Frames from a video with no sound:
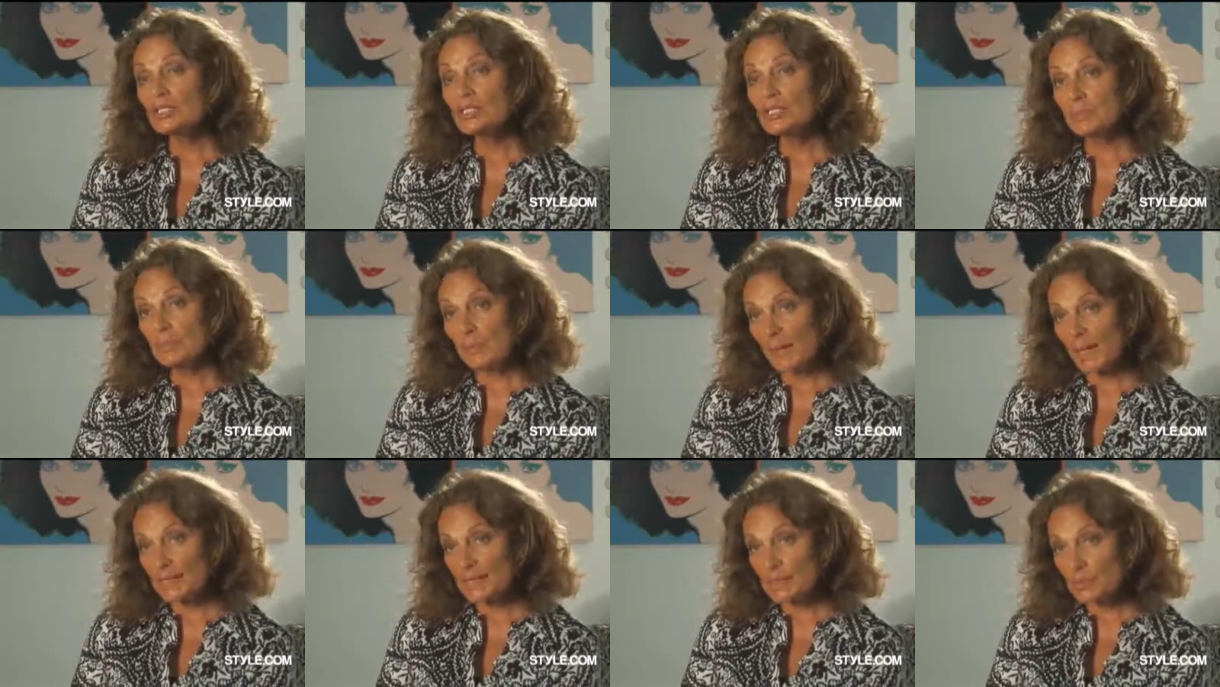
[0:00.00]
she
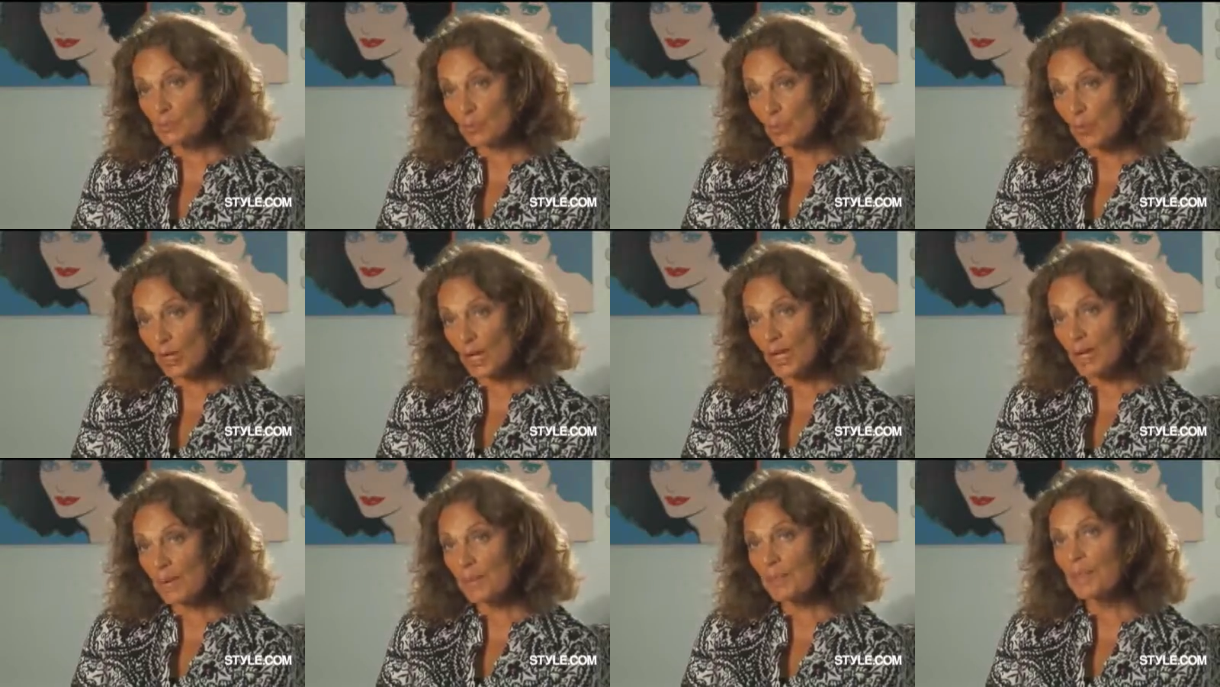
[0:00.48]
passed
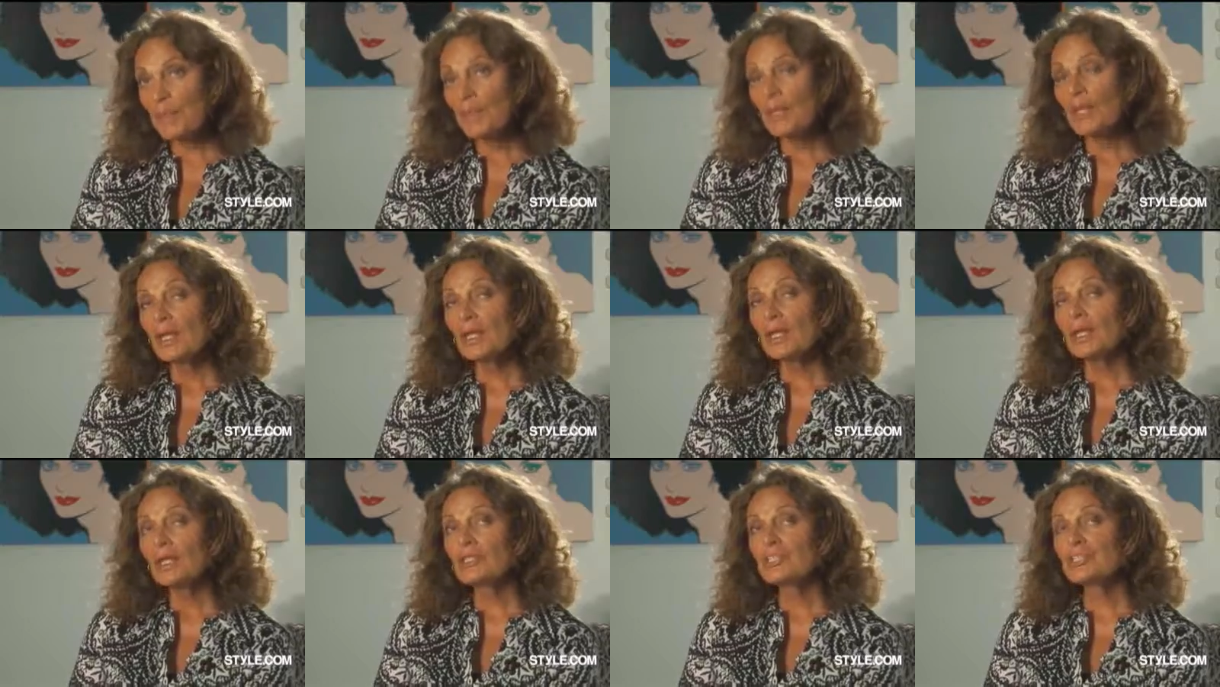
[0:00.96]
away.
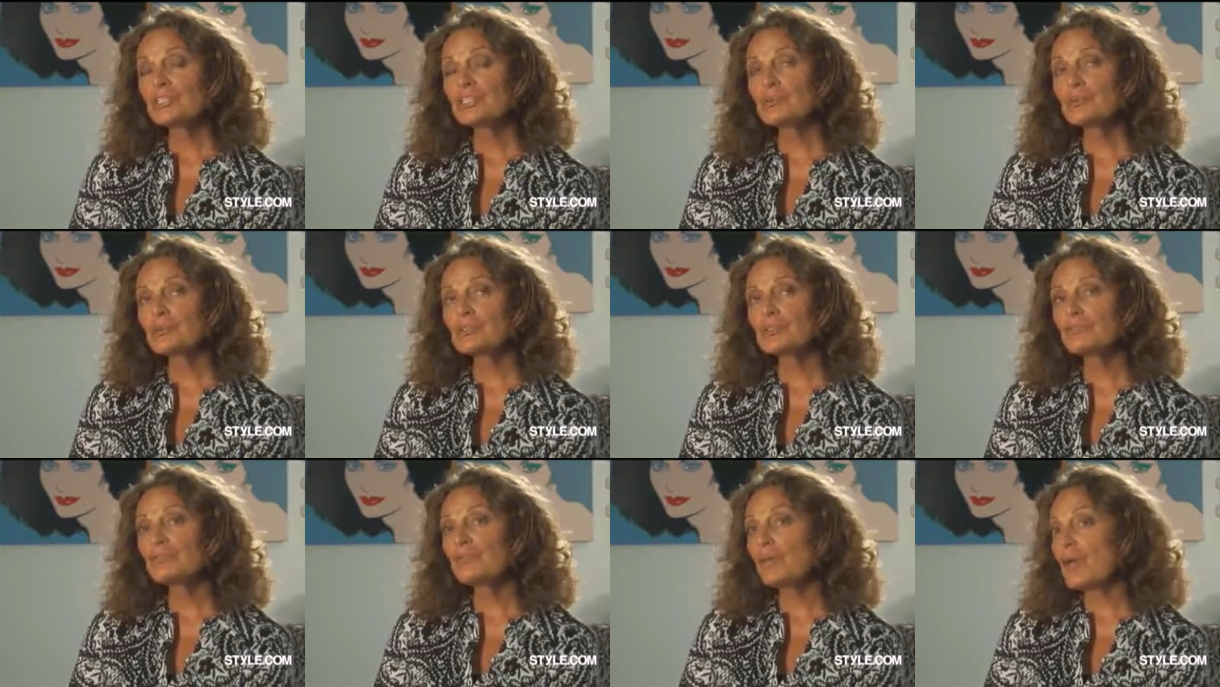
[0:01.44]
She
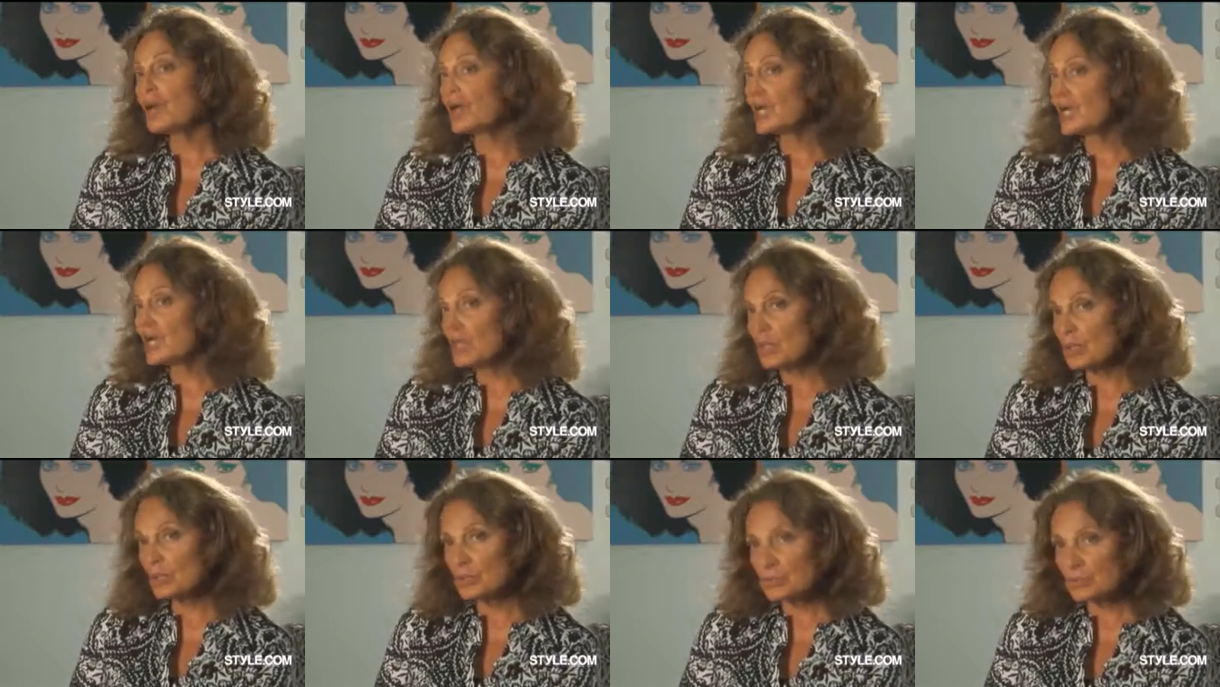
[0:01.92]
was very
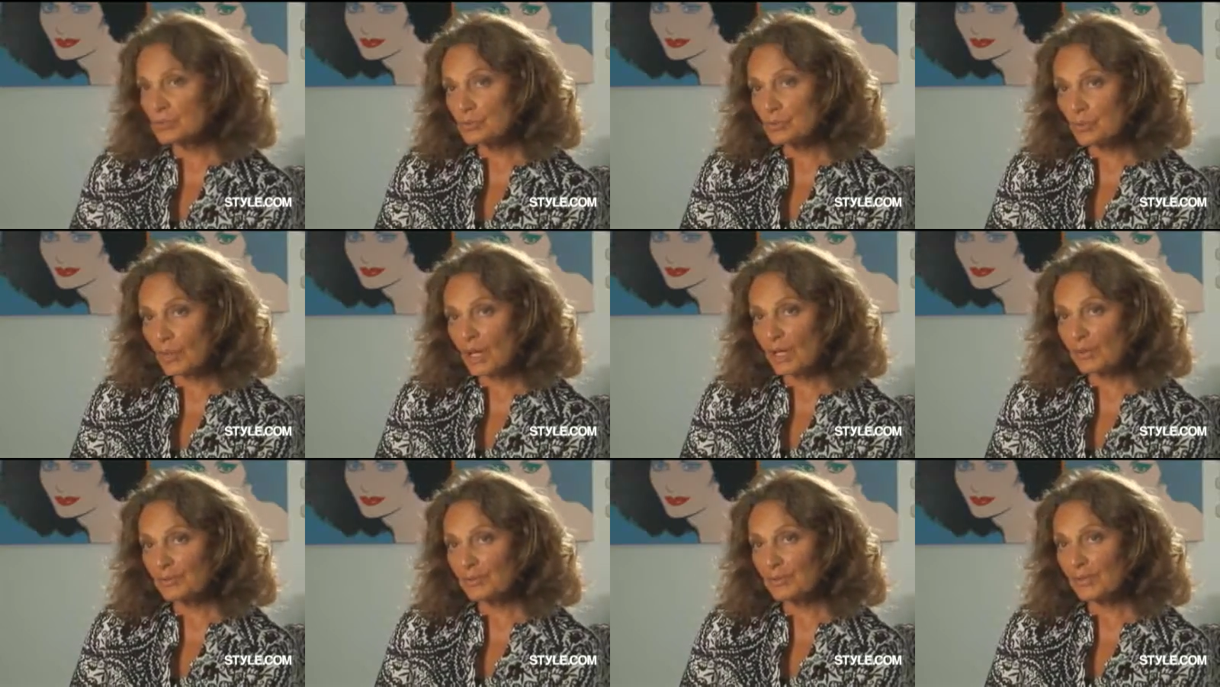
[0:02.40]
close to
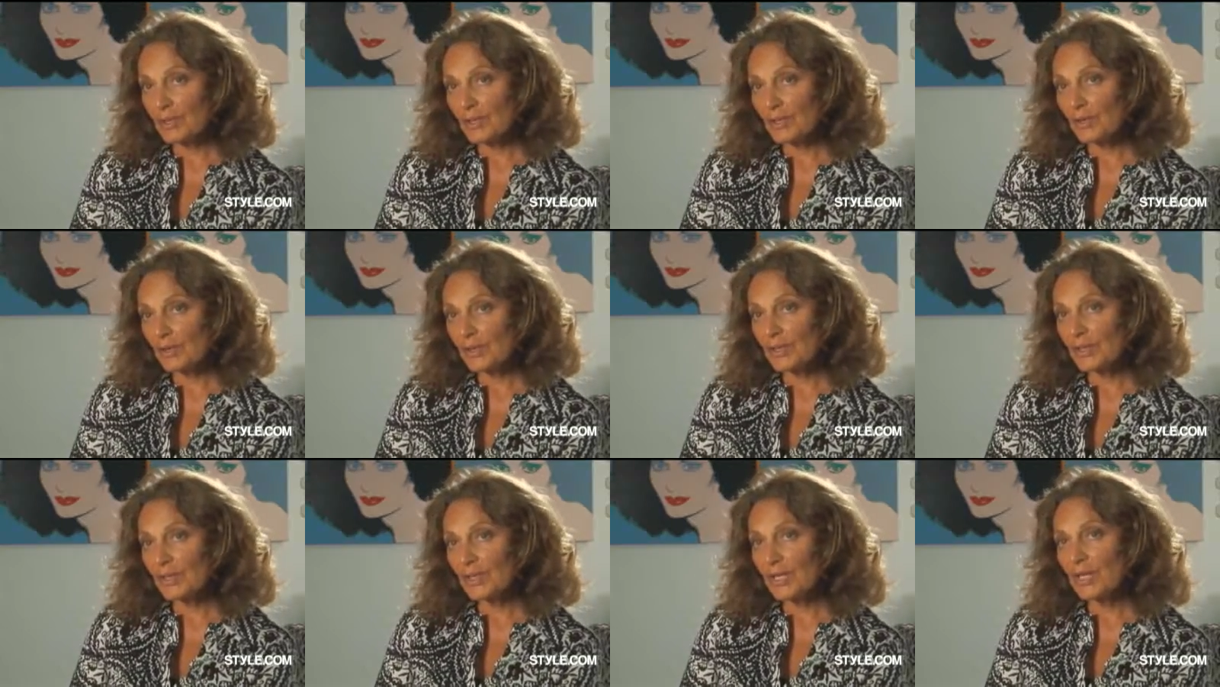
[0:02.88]
Ralph
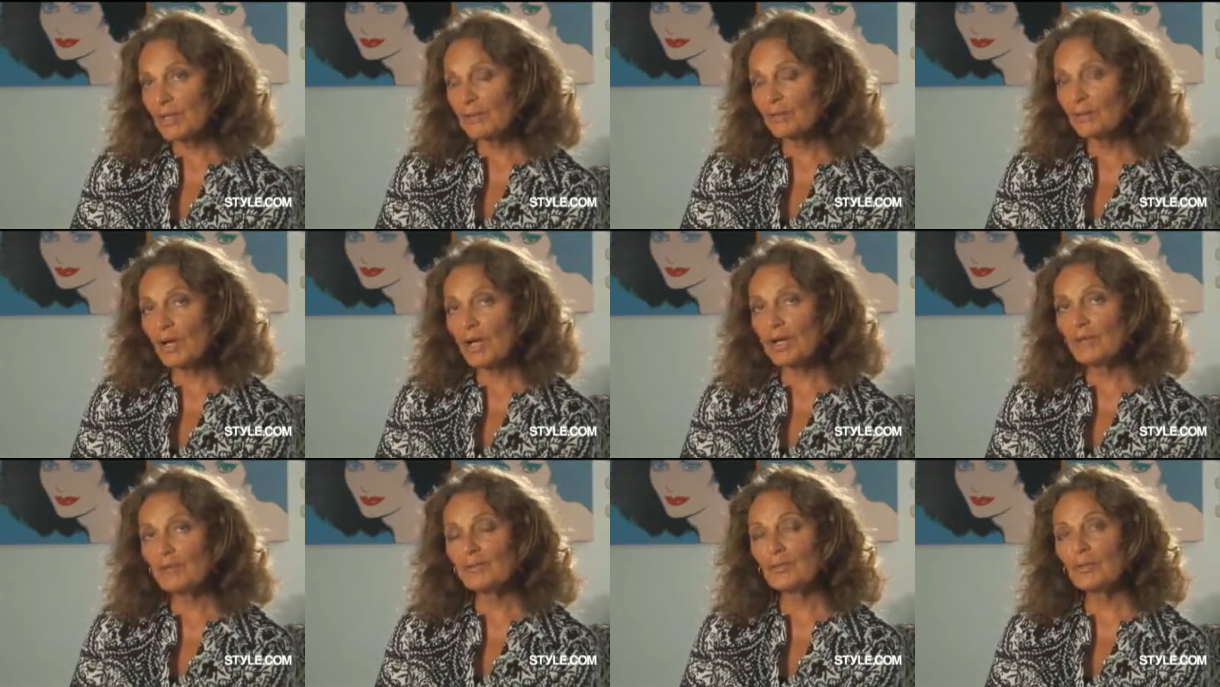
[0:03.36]
Lauren and
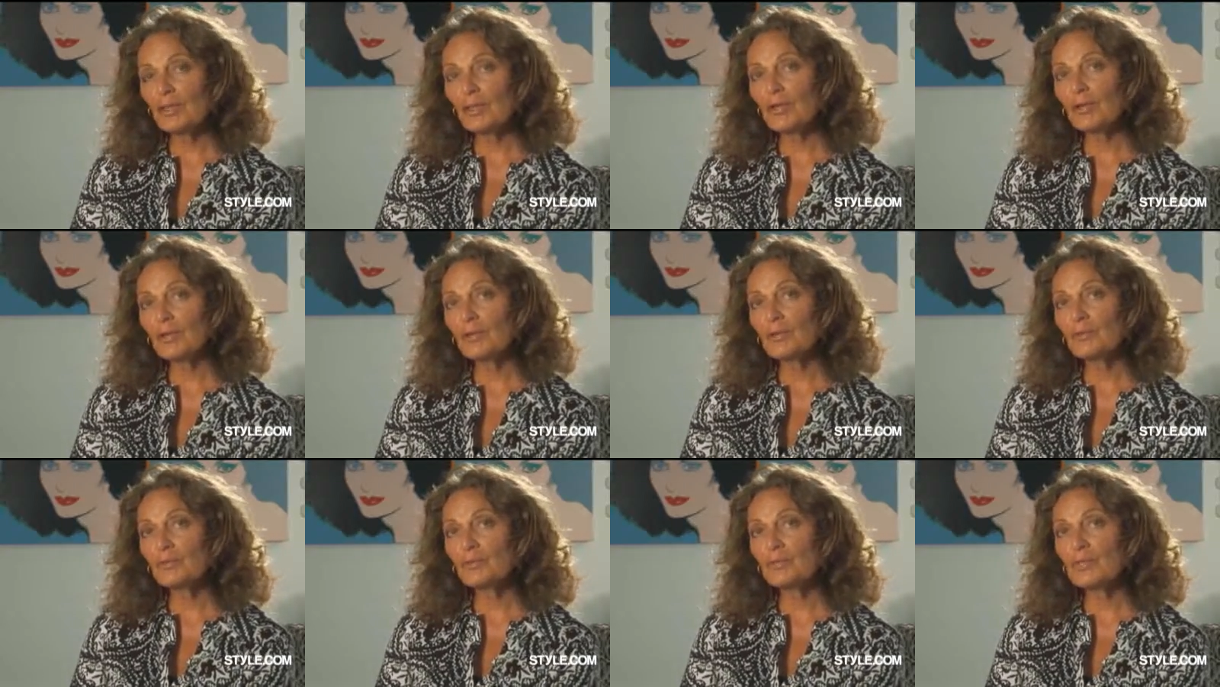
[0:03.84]
Ralph
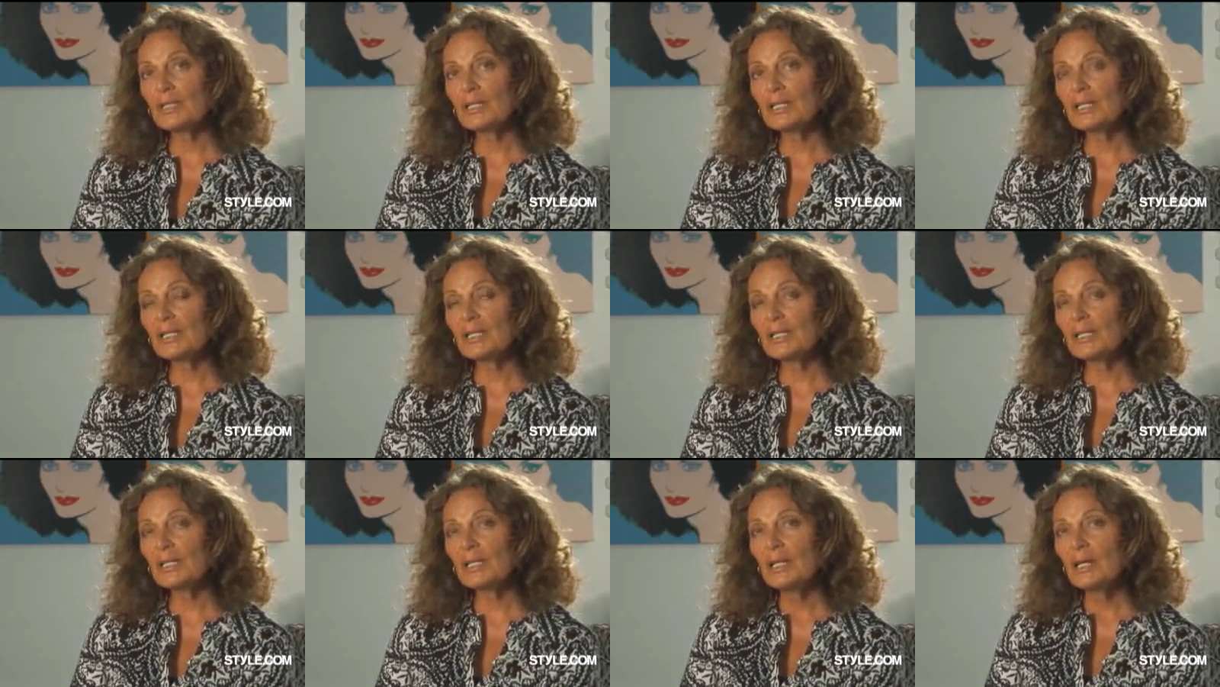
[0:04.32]
Lauren
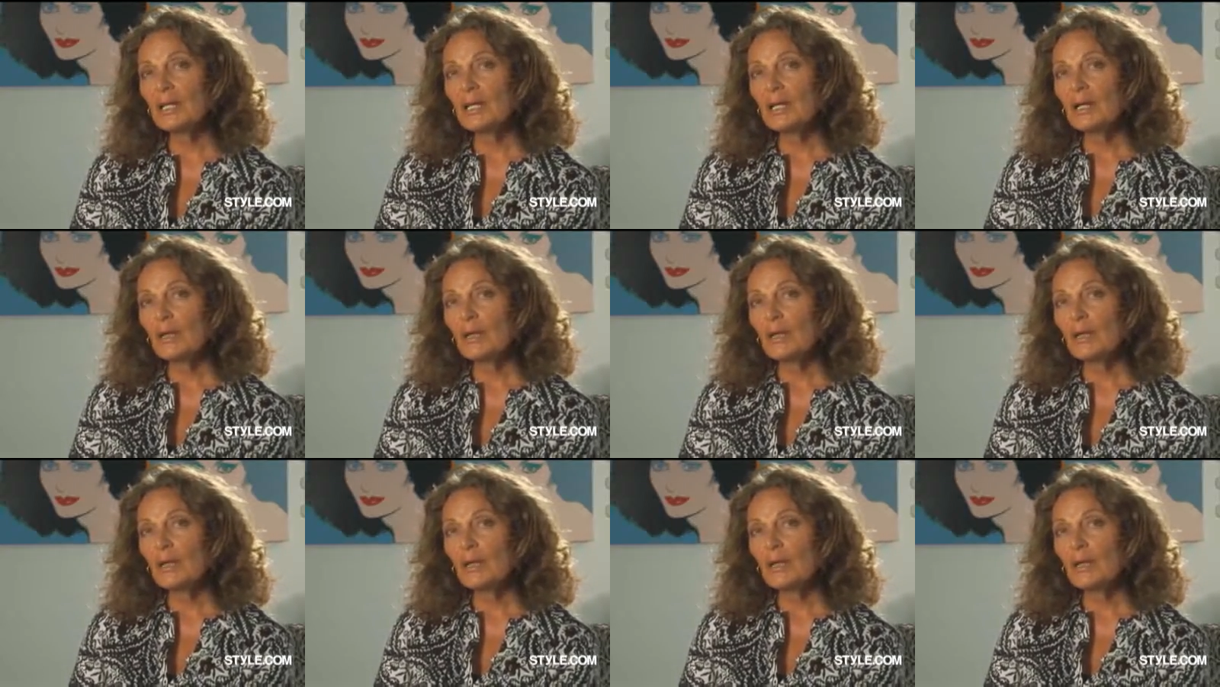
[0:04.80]
really